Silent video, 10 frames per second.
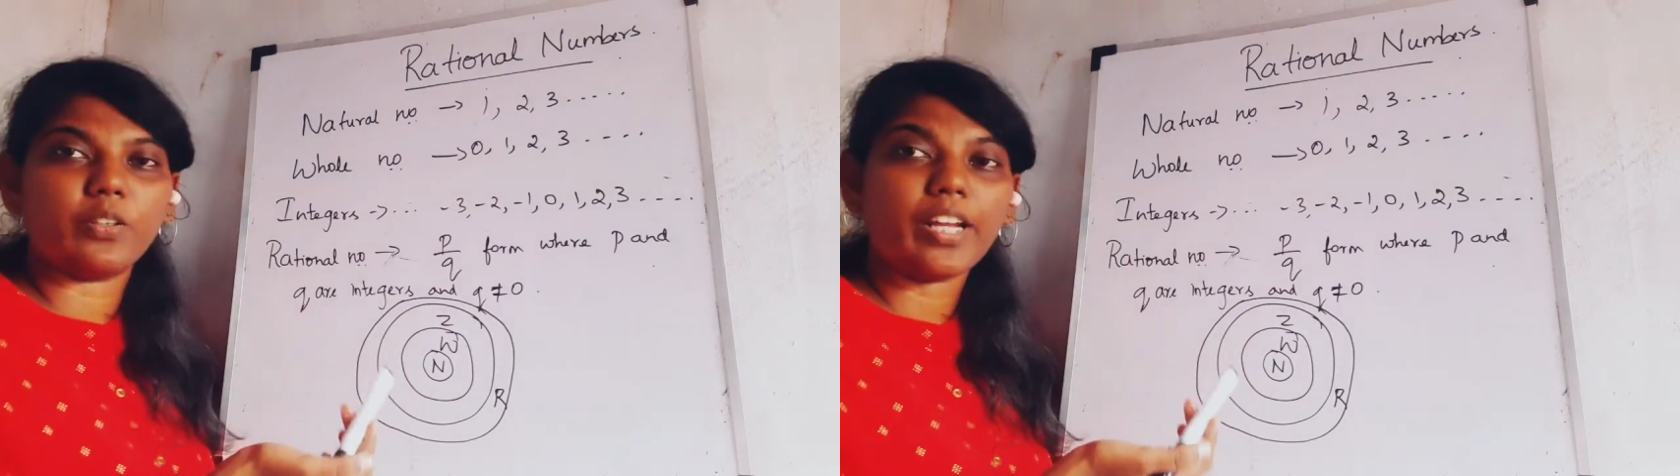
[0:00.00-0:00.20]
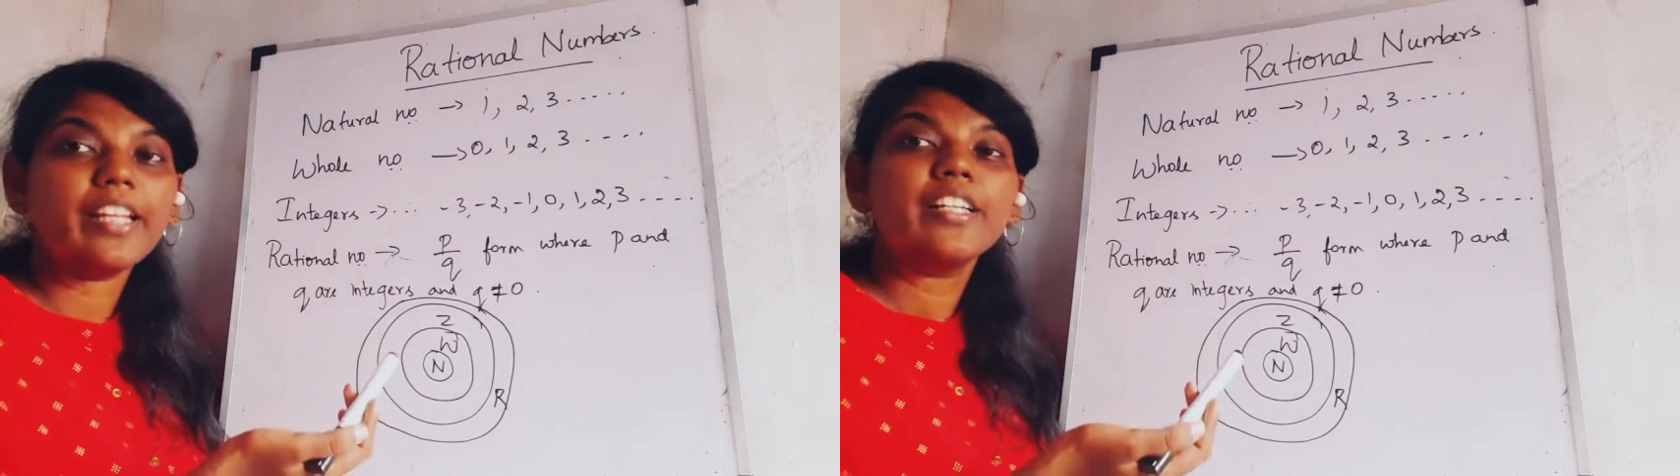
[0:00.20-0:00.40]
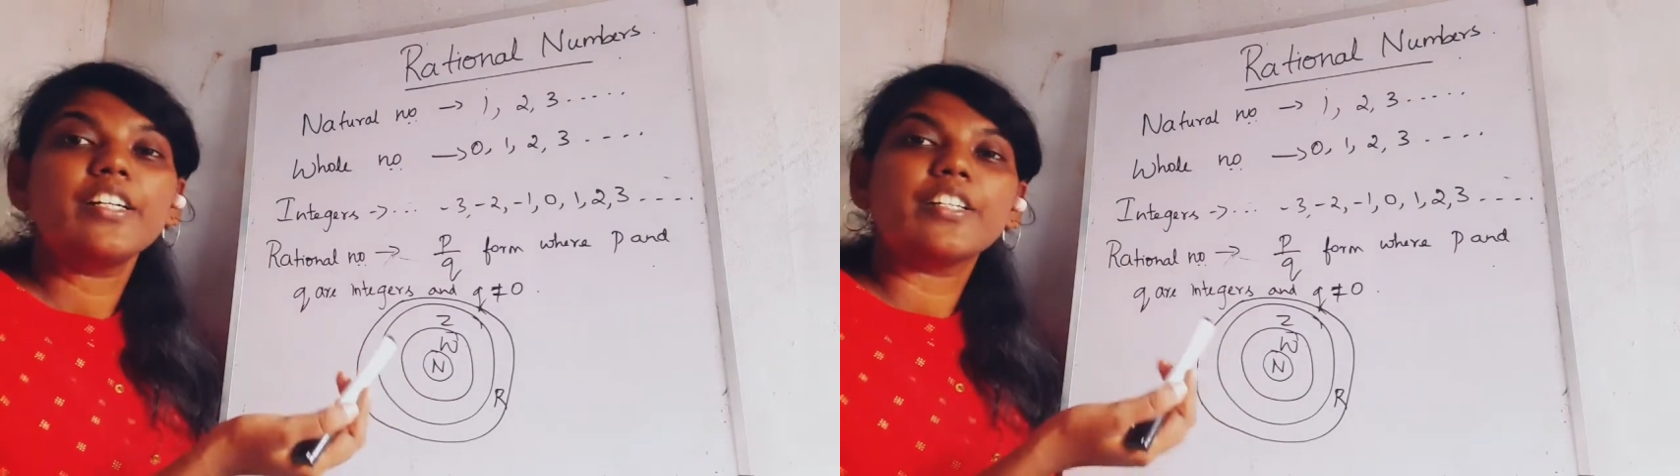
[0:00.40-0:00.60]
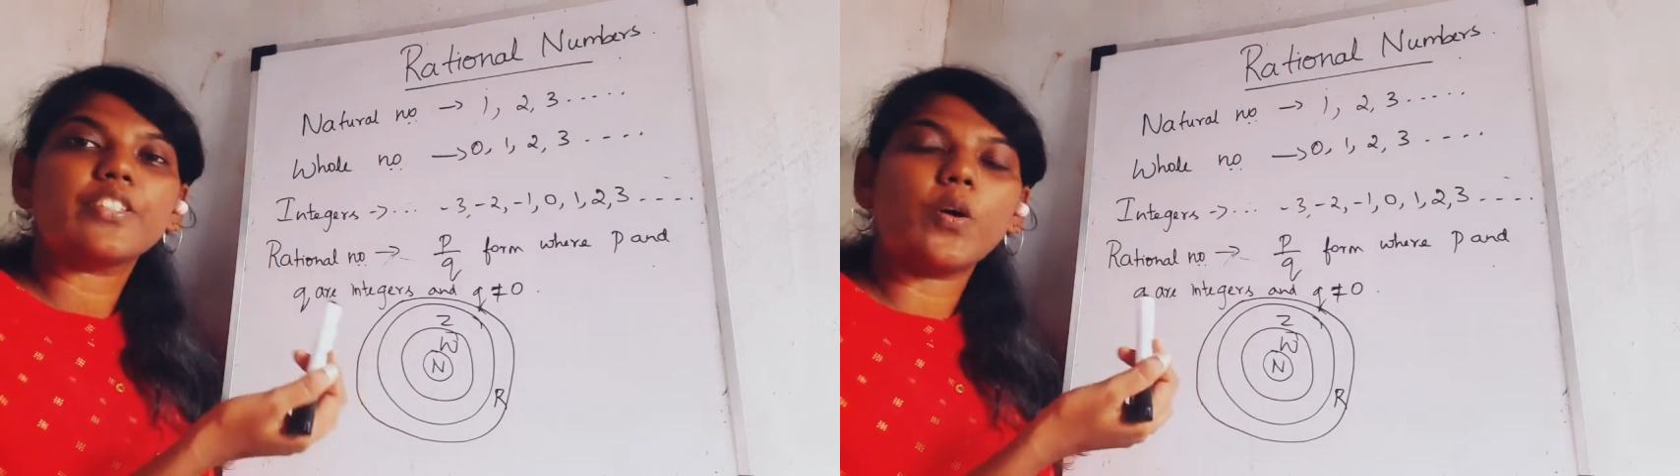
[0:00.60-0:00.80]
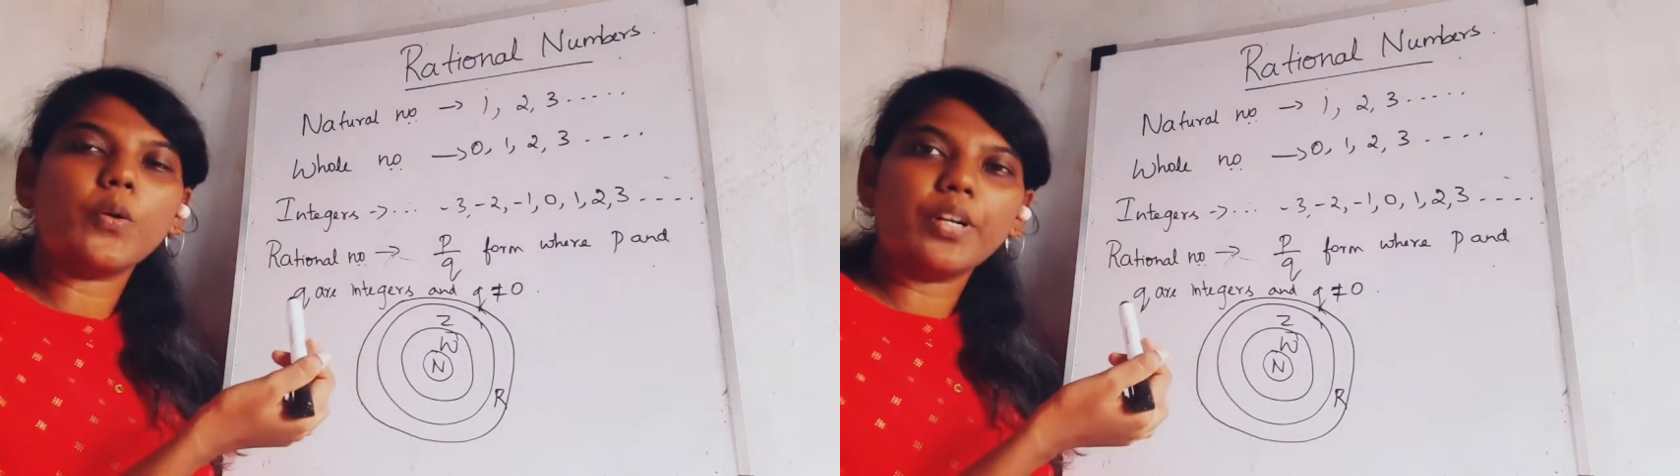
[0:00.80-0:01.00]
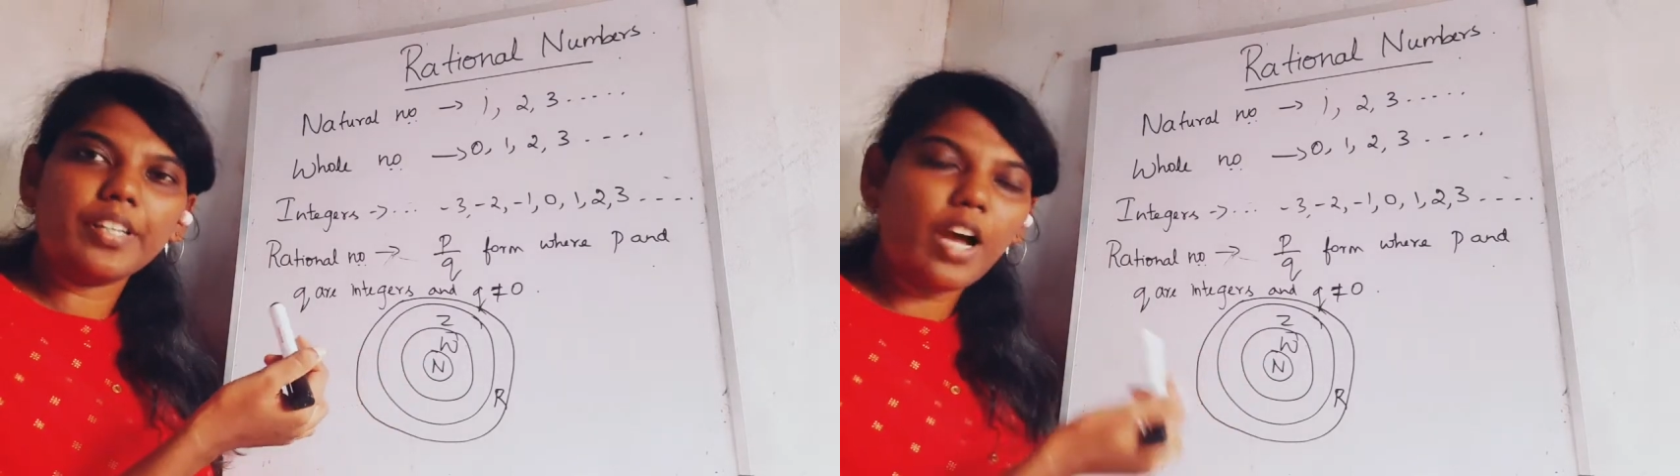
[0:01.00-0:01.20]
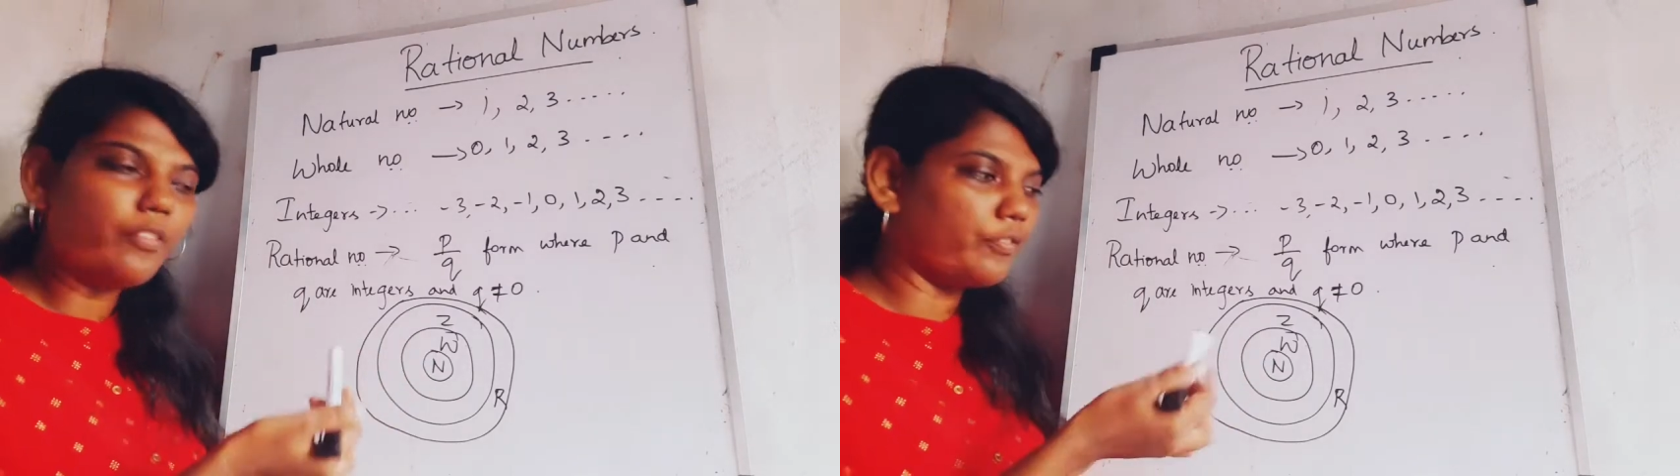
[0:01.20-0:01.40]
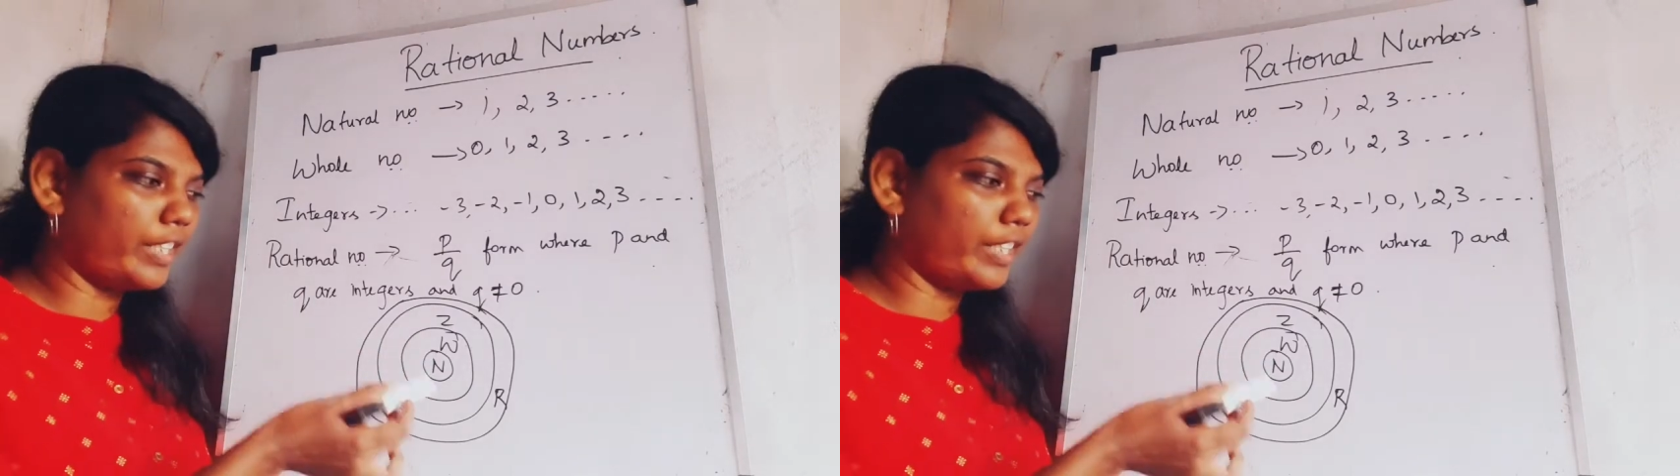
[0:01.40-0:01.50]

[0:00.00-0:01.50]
Okay, so now